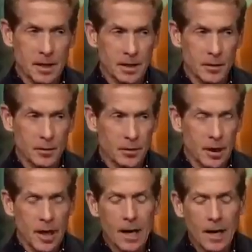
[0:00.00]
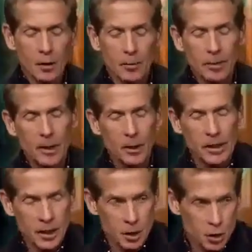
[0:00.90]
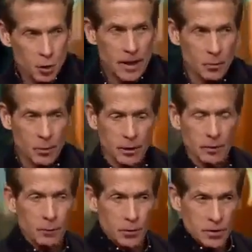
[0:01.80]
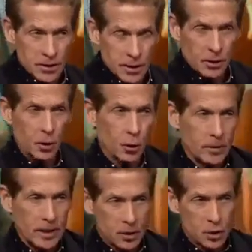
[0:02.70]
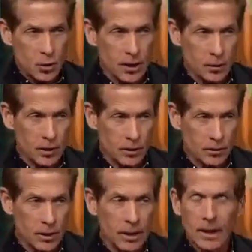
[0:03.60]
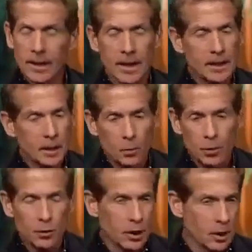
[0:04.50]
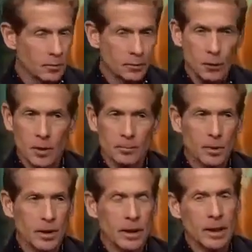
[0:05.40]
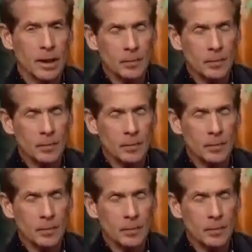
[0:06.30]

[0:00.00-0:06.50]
side here. I, am going to bet on his track record versus Gary Kubiak's track record. And I get where you're coming from, but